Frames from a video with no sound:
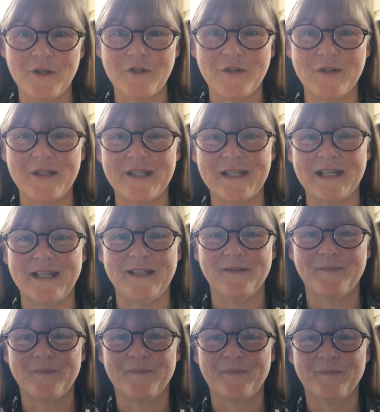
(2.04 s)
doing today?
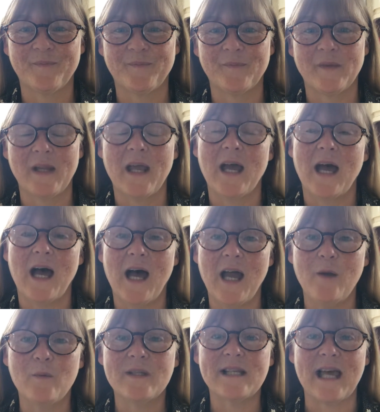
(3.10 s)
I
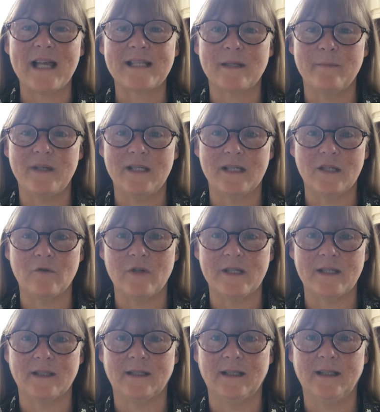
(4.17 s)
was at a meeting
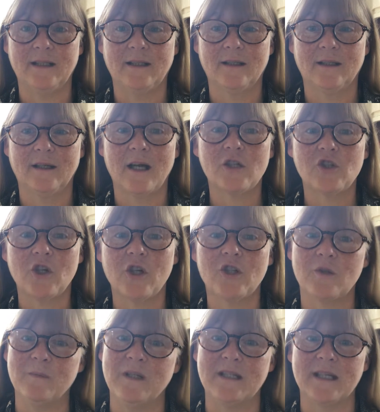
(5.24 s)
recently, a
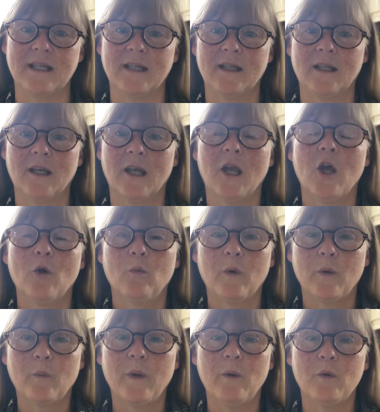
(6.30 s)
church meeting, where
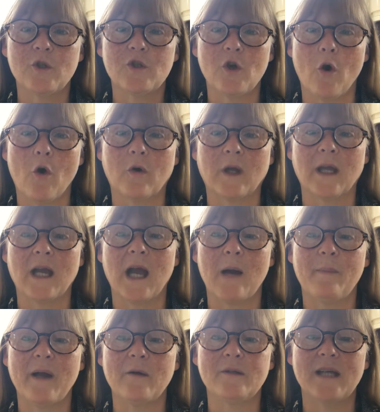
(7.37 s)
we were talking
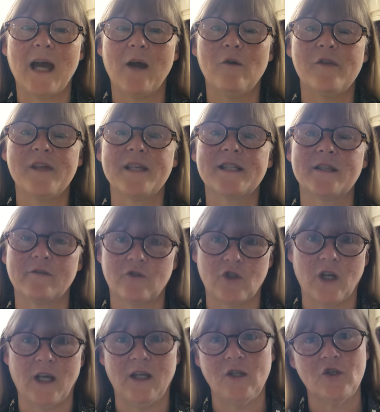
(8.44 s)
about how things have
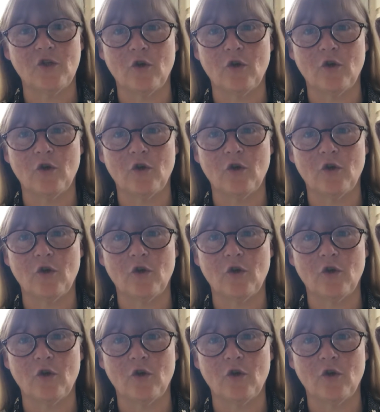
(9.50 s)
changed